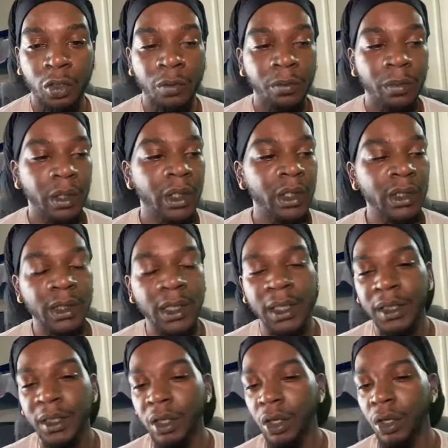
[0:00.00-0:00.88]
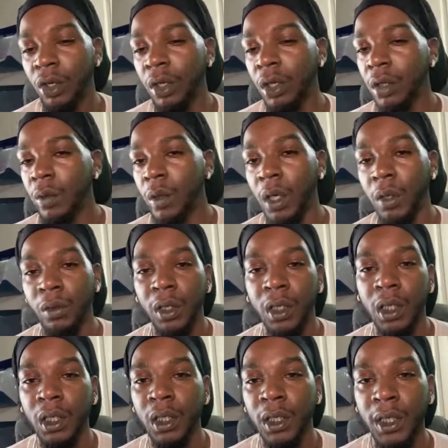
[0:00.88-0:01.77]
because that's the only way we're
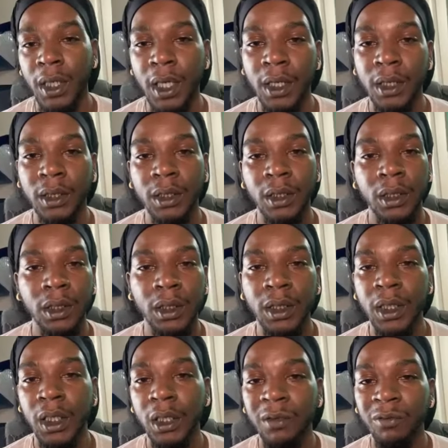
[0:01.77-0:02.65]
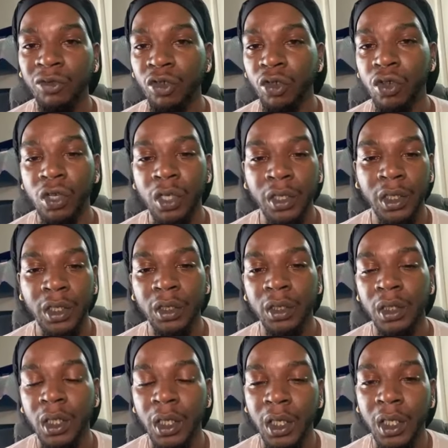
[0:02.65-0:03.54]
going to constantly keep growing and,
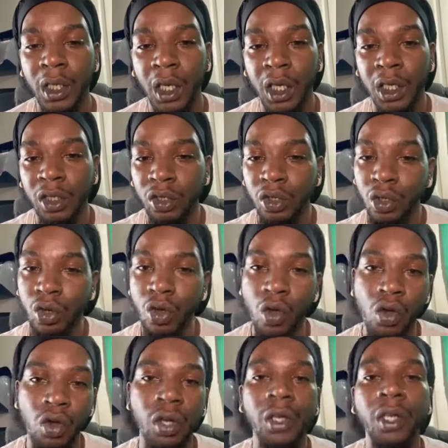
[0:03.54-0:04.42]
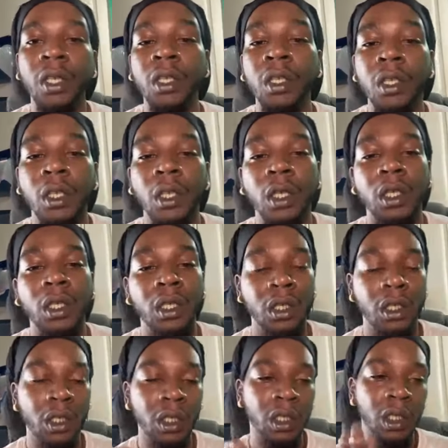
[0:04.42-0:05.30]
and, and going
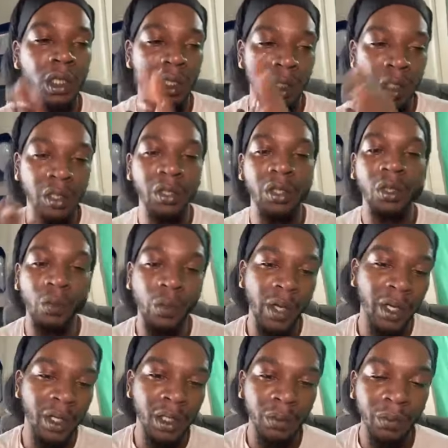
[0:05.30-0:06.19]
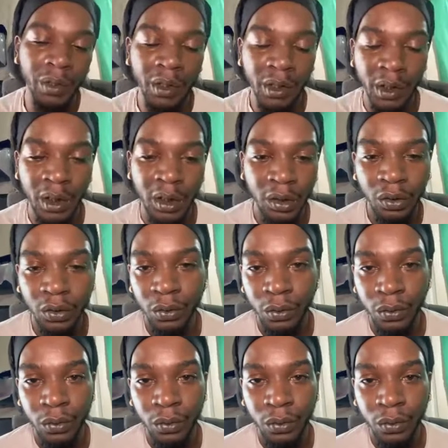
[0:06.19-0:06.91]
in the way that we need to